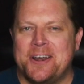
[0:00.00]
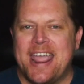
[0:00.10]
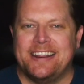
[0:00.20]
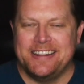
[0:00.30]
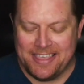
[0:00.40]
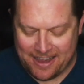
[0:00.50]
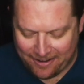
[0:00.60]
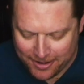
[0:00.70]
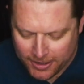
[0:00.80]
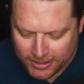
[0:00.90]
Hannity
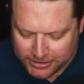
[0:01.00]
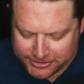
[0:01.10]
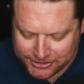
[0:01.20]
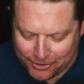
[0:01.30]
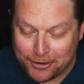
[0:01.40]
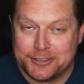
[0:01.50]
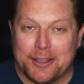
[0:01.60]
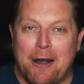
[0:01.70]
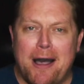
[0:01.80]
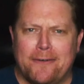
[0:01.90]
there starts
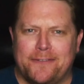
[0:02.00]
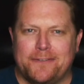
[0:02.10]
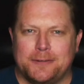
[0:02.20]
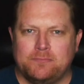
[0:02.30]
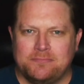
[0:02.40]
off